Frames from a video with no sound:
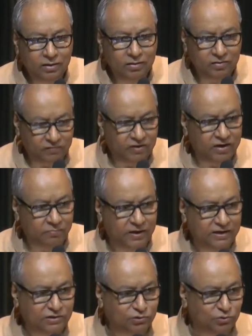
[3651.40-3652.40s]
You've heard of
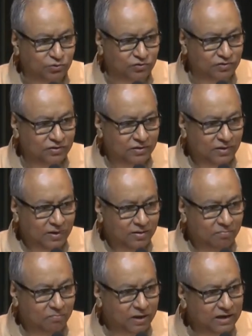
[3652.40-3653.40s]
Baijus.
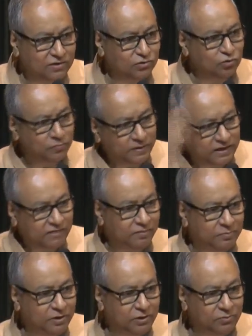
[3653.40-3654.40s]
Baijus beat
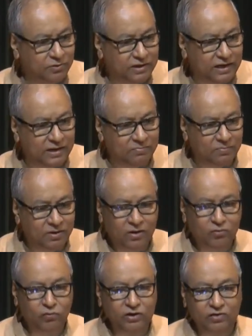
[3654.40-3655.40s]
everybody to the game.
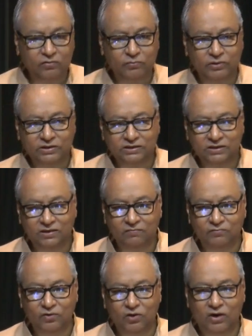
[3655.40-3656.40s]
So it's a question
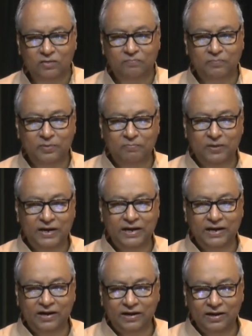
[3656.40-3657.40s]
of not
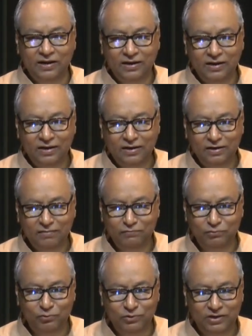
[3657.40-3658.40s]
preparing the
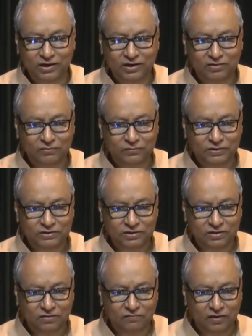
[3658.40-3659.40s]
food. It's a
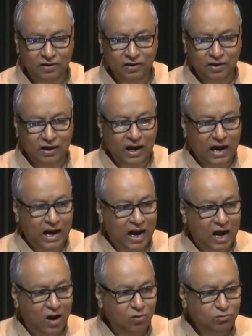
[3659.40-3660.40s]
question of
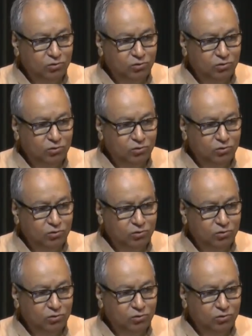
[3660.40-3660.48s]
how